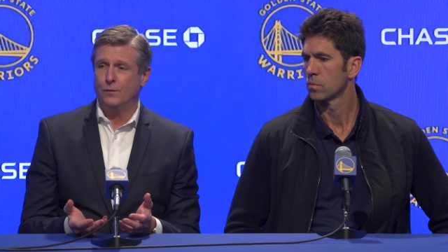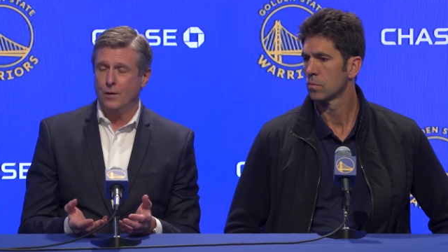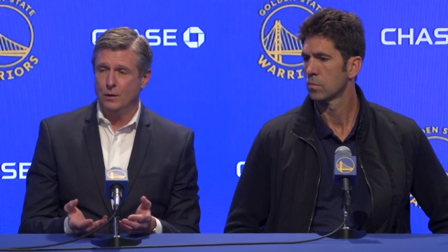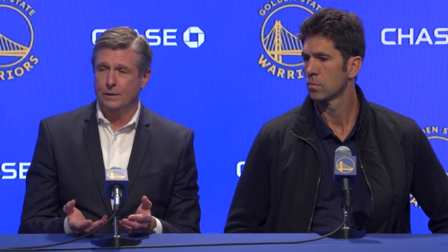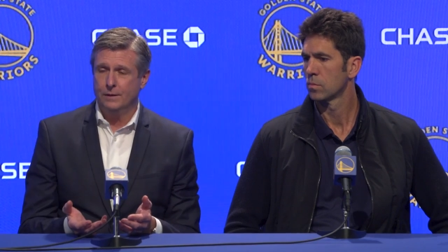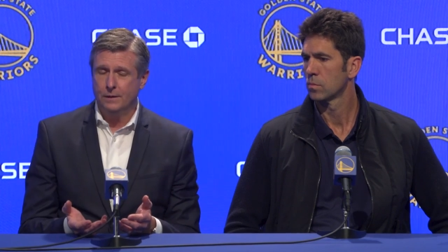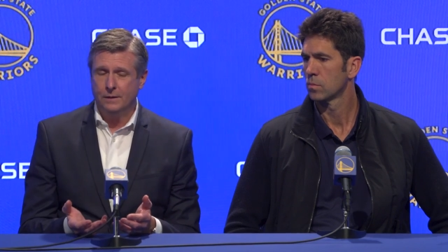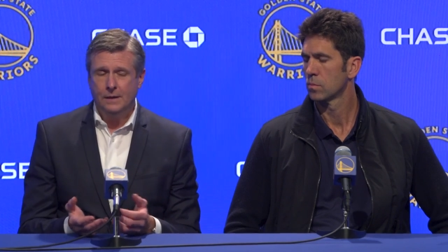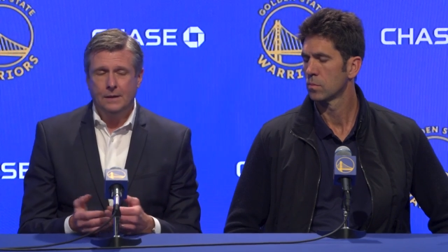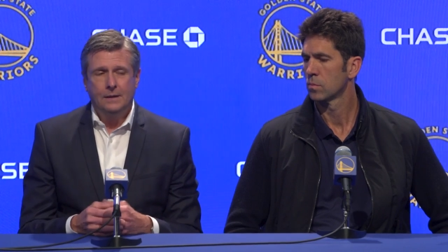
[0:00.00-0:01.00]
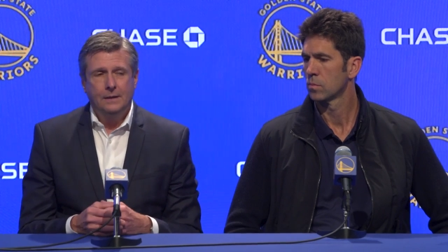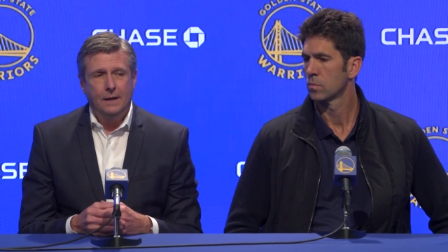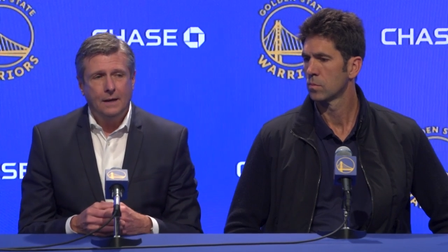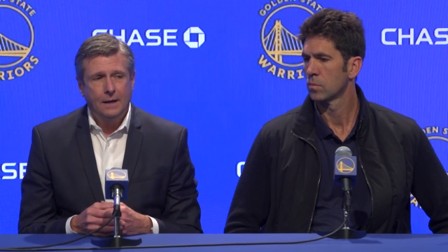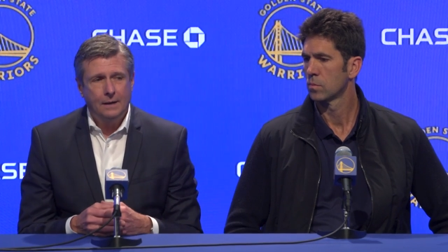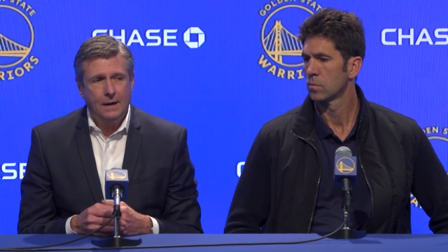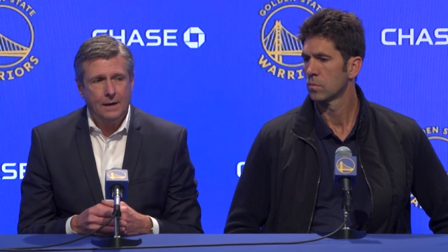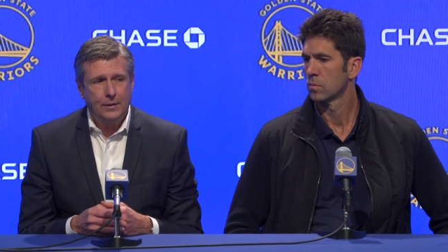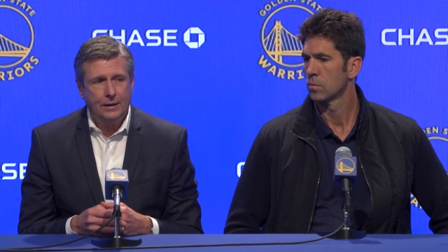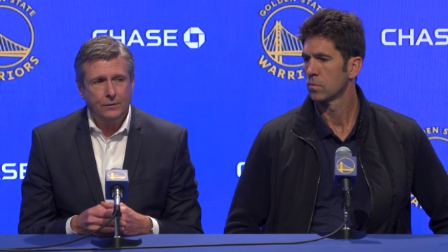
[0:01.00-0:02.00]
Speaker 1: fall here, uh, I
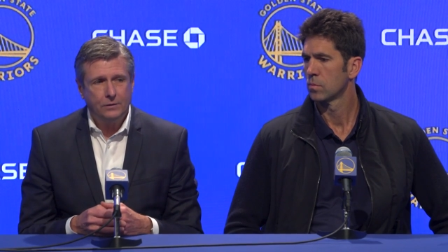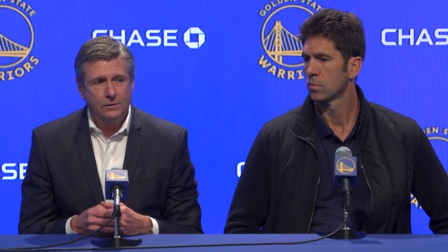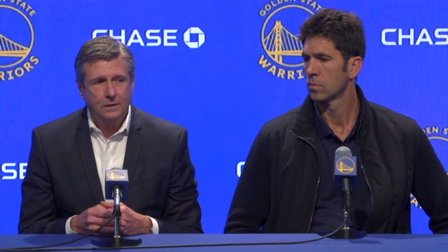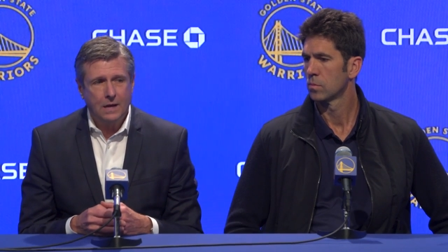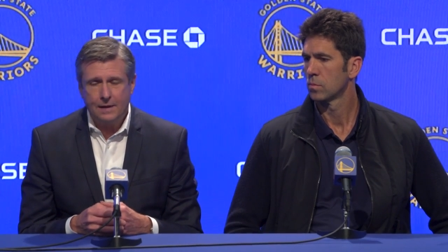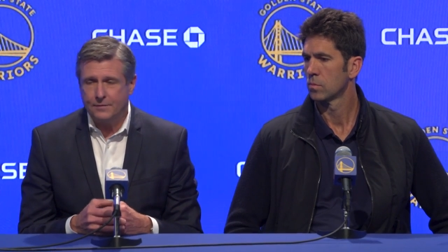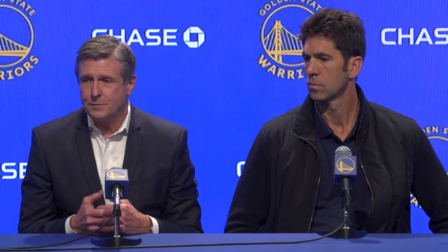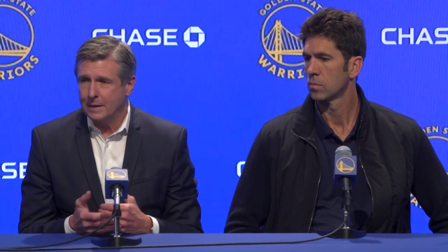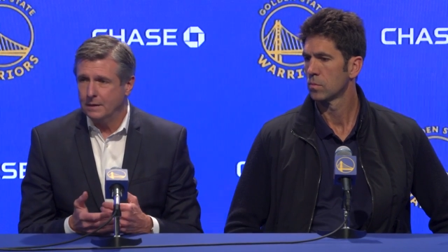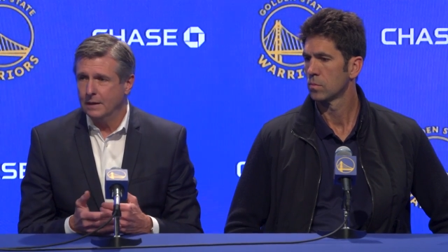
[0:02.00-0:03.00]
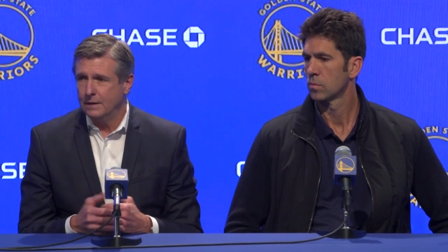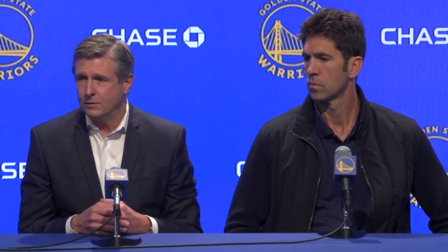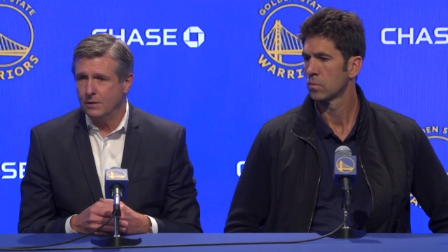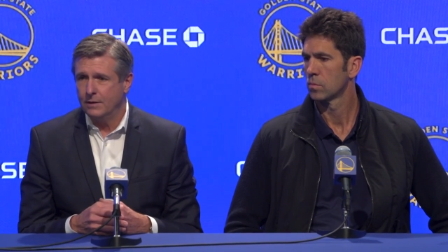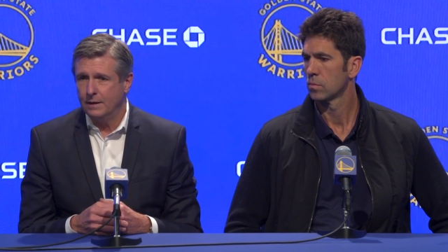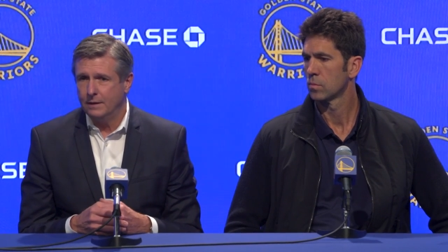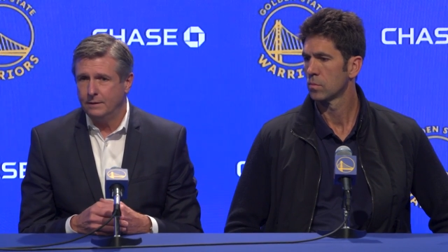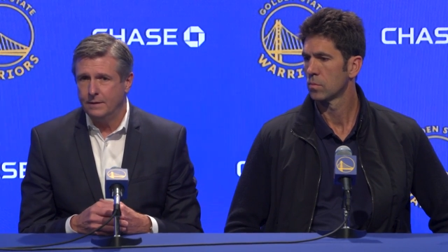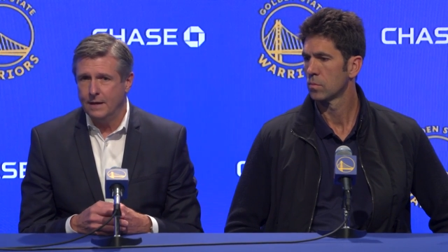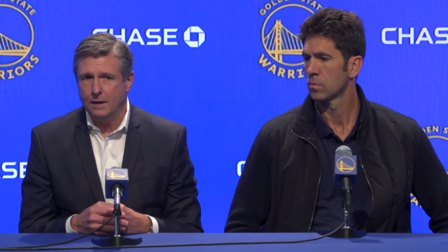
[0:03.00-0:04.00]
think there's a lot of speculation that,
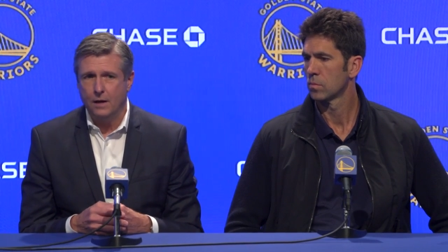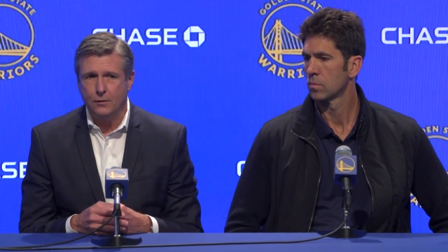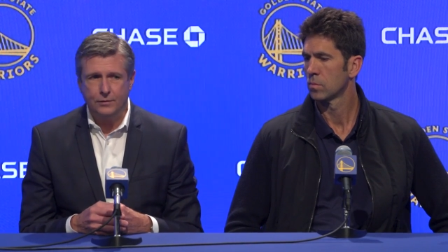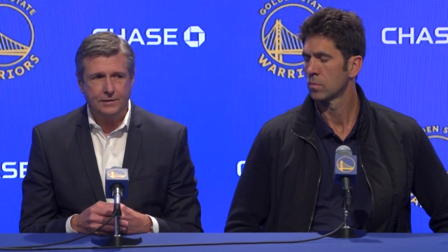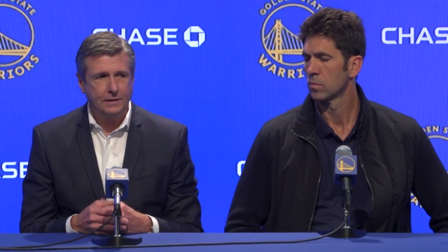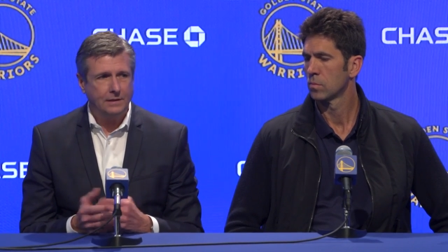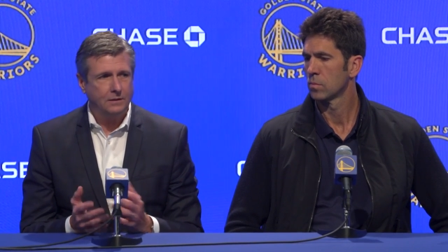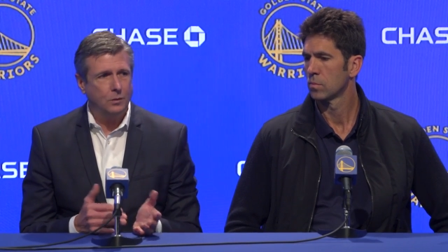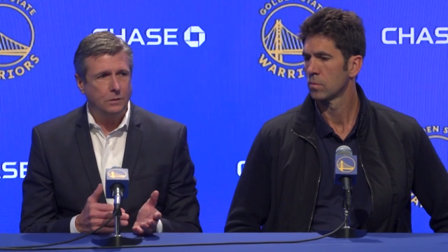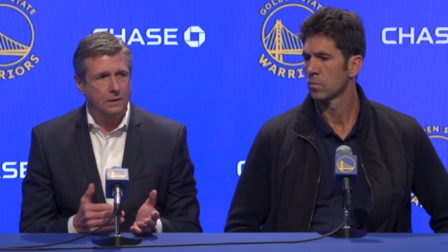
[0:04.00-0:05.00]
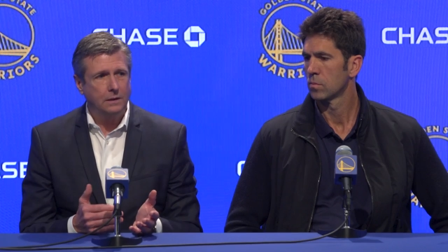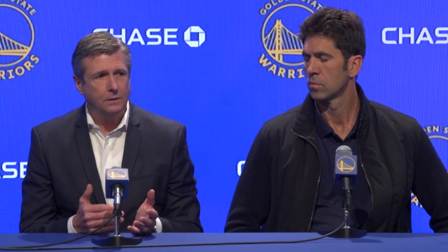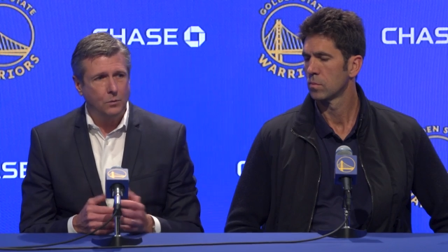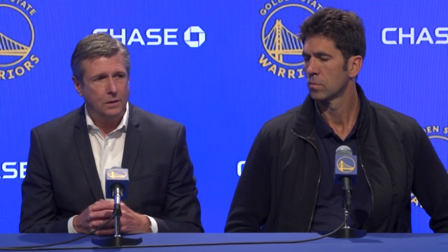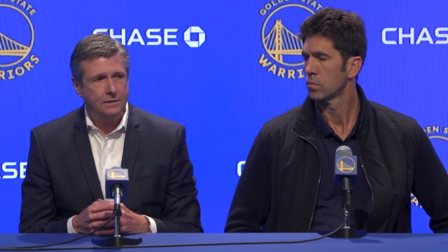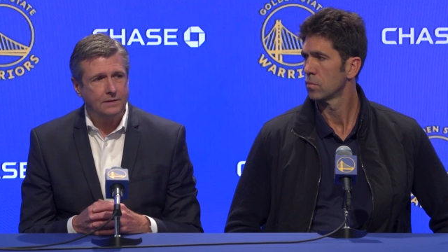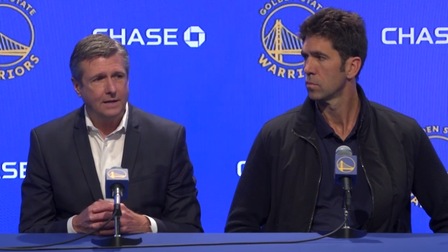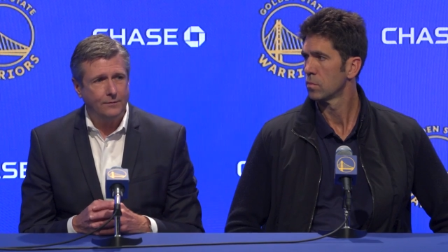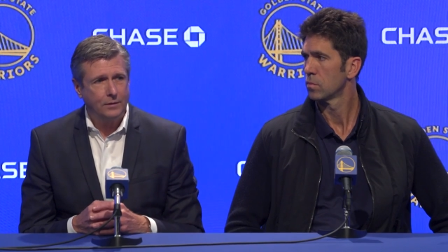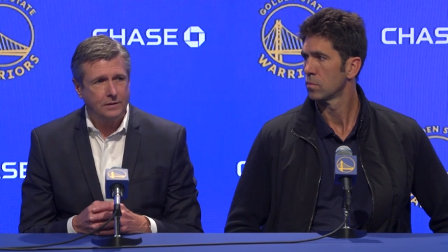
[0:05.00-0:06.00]
that other cities will look at what
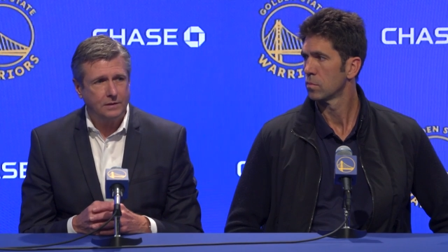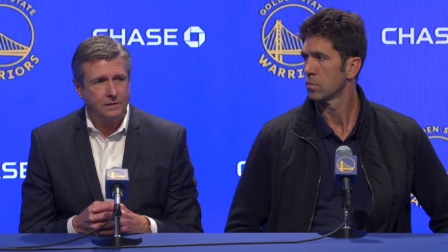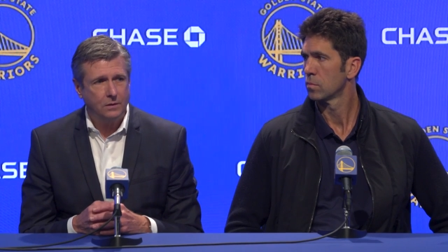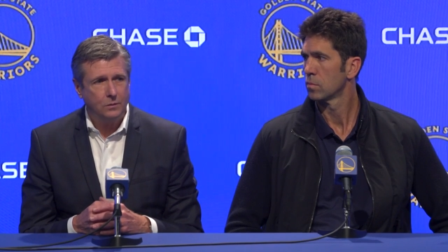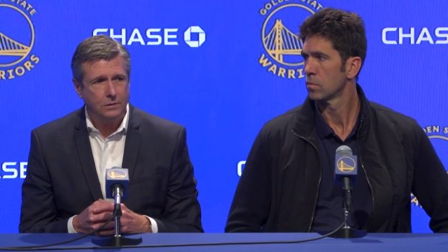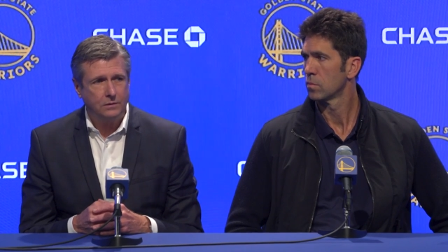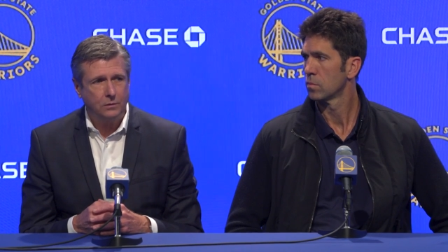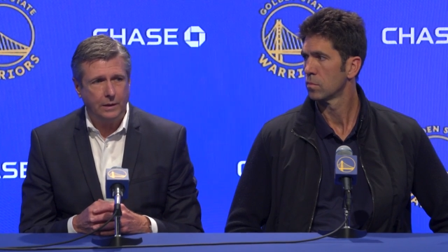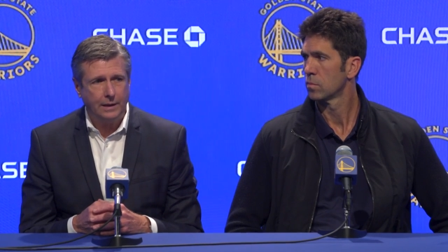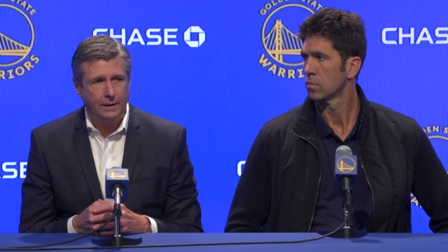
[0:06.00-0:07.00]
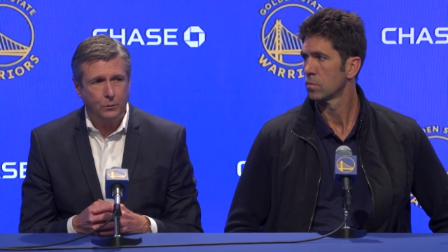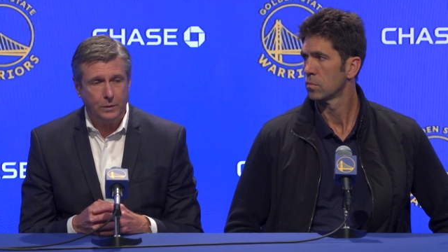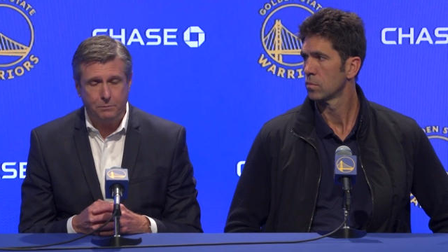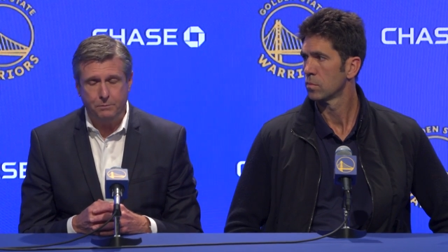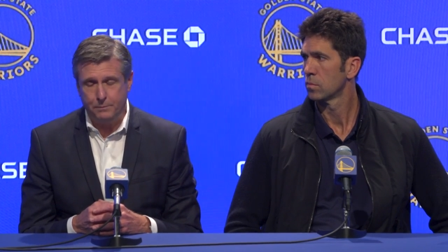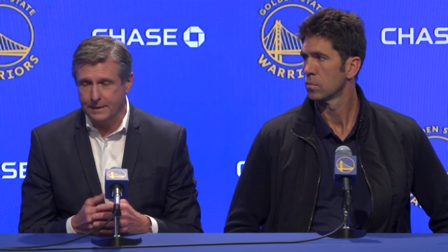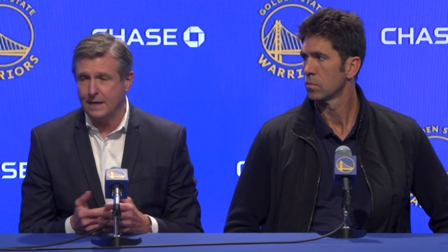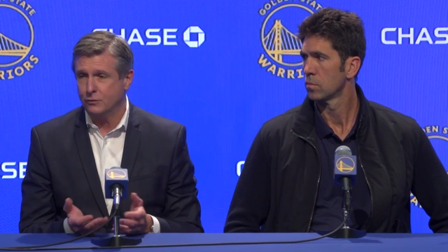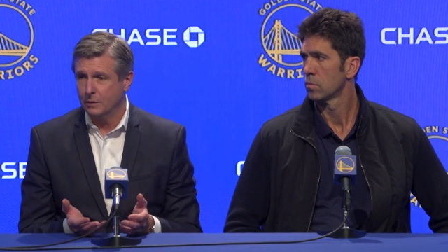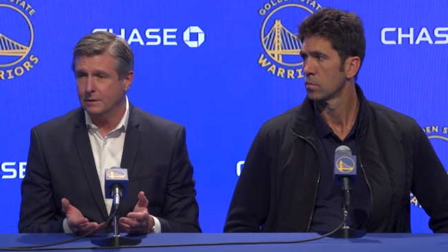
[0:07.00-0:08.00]
San Francisco is doing, and we
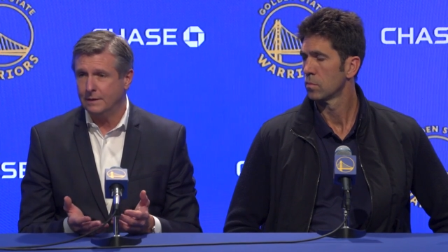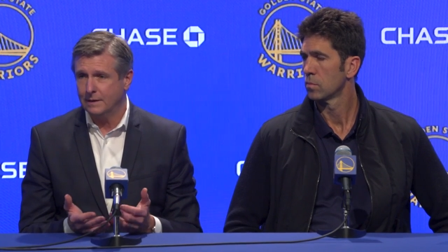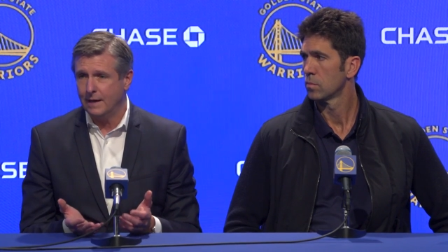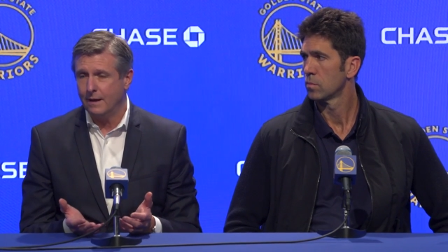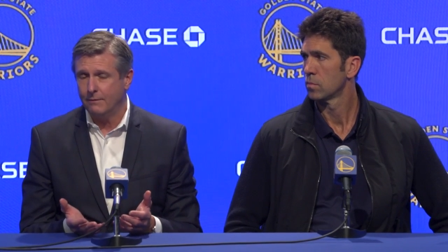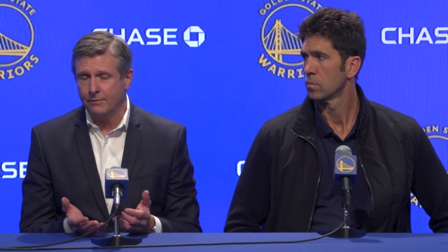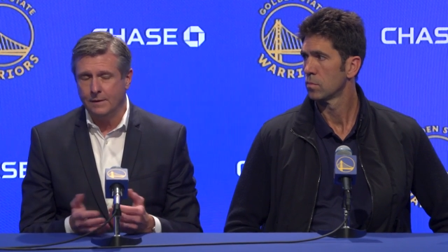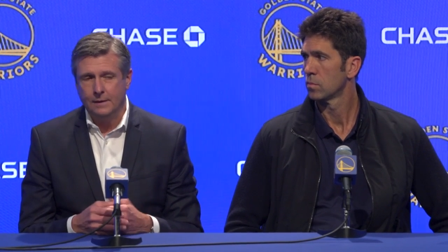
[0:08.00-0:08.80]
potentially could have